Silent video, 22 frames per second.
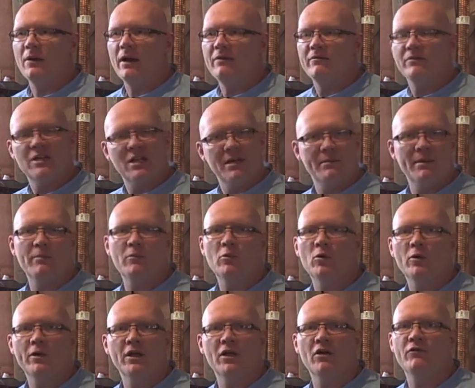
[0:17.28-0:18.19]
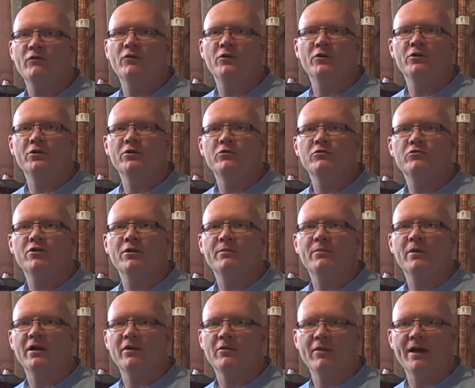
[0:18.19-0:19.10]
Every time I'm going out for a new
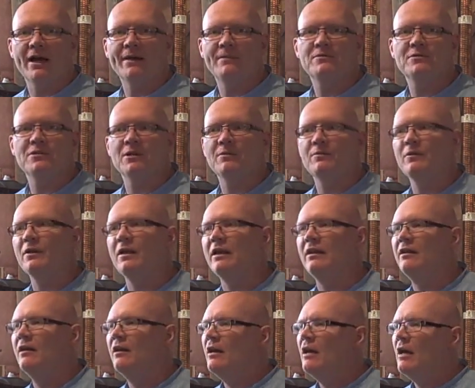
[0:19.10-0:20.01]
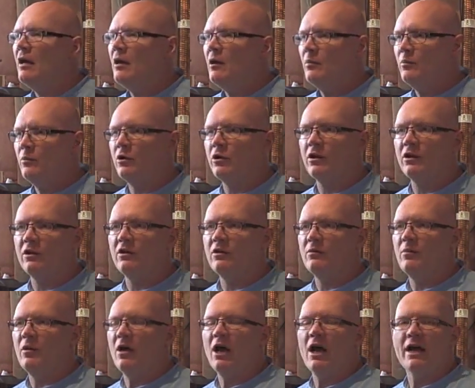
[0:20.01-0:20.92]
trip, I grab something, put it in
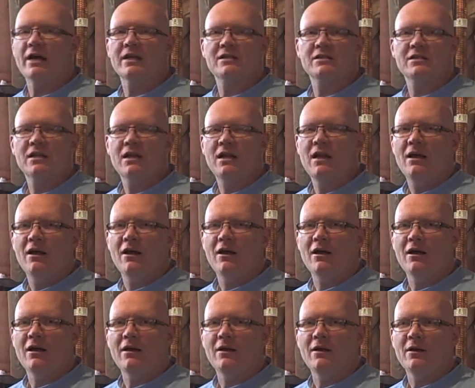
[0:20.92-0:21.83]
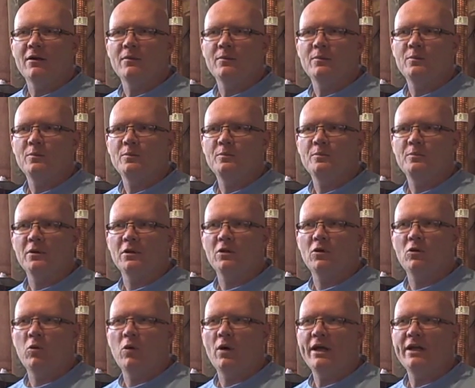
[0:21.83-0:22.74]
the box,
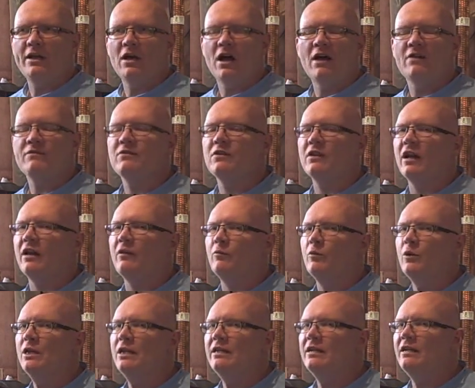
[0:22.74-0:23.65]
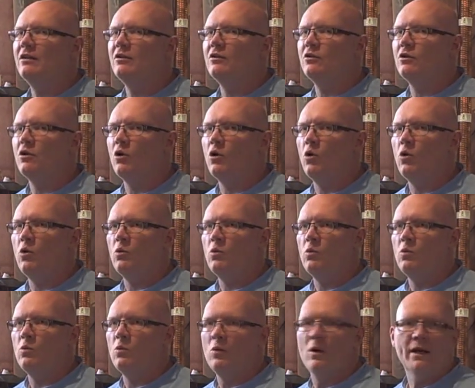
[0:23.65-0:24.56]
but quite often I really didn't know
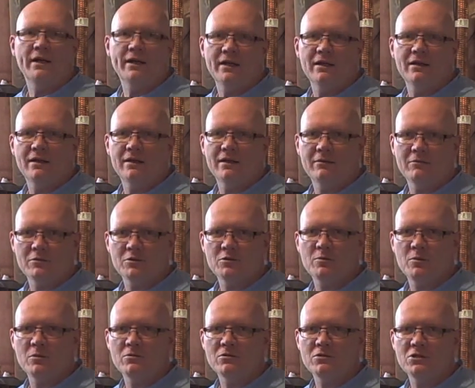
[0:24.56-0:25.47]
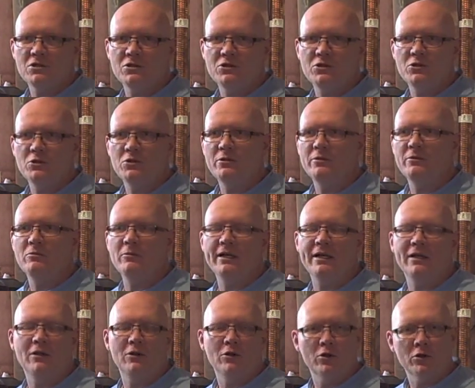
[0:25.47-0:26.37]
what it was supposed to do.
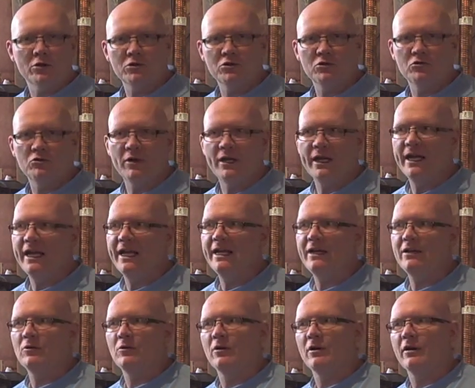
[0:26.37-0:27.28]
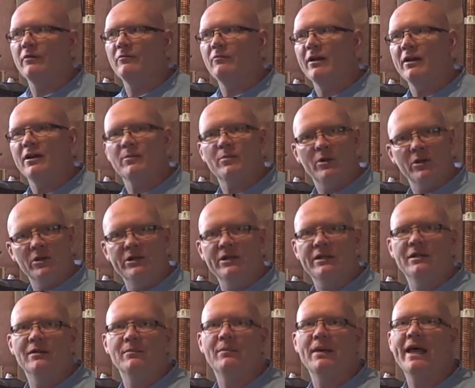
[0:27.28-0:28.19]
It looked great, or I read about it
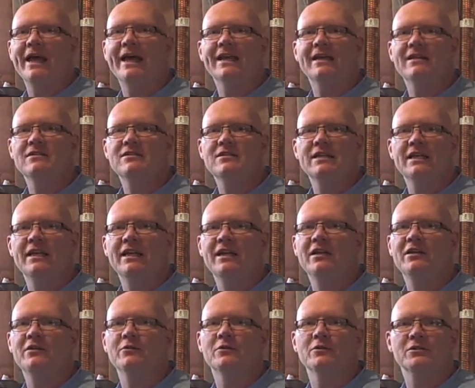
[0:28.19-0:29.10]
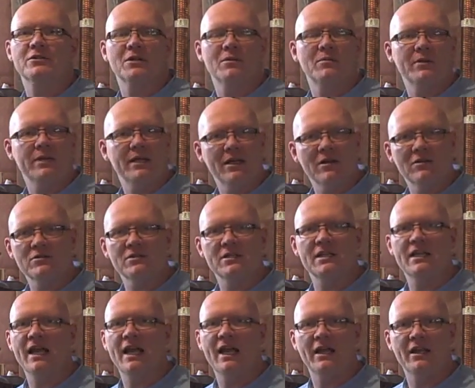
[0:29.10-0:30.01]
in a magazine, or somebody else
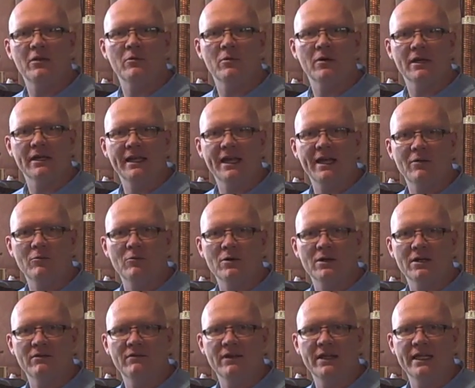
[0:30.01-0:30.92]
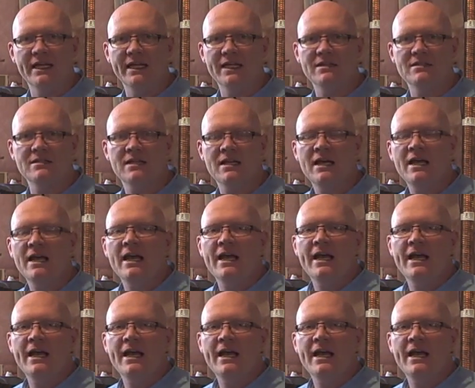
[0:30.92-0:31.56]
said, "Hey, you want to get one of these?"